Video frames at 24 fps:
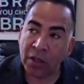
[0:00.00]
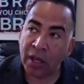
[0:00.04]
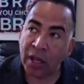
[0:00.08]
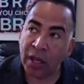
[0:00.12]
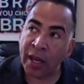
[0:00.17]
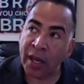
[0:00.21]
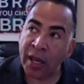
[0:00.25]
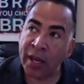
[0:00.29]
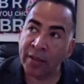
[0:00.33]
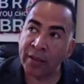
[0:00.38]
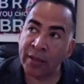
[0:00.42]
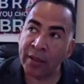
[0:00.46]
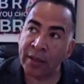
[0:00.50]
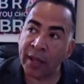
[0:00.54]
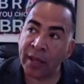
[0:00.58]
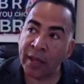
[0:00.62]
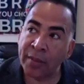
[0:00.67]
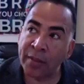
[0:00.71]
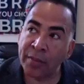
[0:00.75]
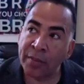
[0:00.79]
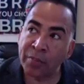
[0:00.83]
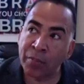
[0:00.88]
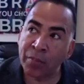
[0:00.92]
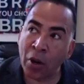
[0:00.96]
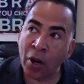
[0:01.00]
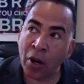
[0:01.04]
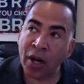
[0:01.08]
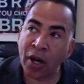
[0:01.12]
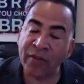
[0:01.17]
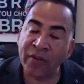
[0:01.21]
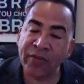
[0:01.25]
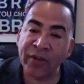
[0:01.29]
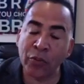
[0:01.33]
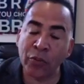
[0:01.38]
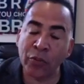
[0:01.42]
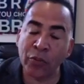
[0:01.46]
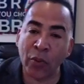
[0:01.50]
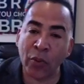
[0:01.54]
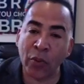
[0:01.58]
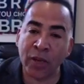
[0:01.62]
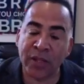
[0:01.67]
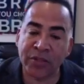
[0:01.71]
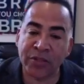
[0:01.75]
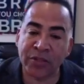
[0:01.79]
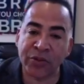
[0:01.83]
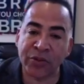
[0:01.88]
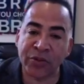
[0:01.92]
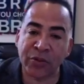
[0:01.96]
Mm-hmm. And part of it
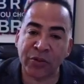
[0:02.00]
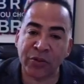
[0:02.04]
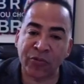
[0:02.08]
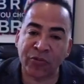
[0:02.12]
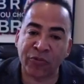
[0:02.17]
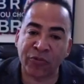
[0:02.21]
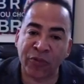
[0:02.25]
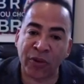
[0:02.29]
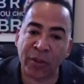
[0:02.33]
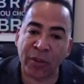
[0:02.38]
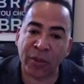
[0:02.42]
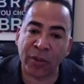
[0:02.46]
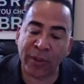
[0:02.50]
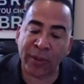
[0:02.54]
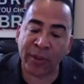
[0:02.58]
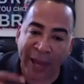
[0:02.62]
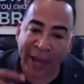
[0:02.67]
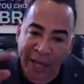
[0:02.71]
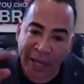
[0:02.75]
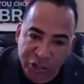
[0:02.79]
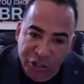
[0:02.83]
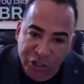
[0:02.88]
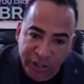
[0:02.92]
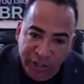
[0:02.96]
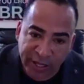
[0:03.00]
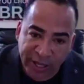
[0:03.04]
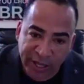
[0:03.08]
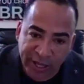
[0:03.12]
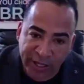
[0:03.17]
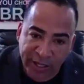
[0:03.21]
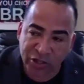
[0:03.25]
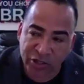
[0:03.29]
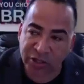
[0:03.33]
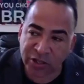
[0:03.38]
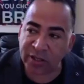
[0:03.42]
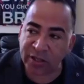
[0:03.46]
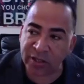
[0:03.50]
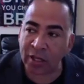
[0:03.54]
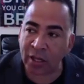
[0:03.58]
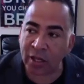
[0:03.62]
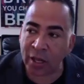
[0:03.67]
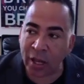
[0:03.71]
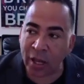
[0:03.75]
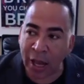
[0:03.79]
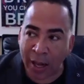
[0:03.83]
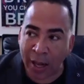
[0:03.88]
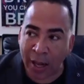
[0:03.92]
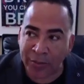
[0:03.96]
was from education and
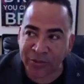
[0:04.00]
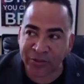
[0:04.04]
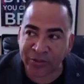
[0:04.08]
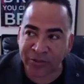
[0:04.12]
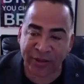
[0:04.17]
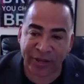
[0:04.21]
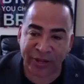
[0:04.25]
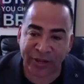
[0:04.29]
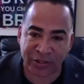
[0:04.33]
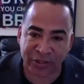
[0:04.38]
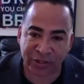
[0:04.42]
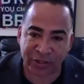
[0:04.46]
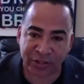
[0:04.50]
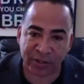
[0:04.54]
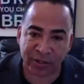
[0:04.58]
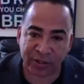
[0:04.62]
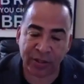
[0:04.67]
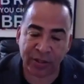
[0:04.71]
observation,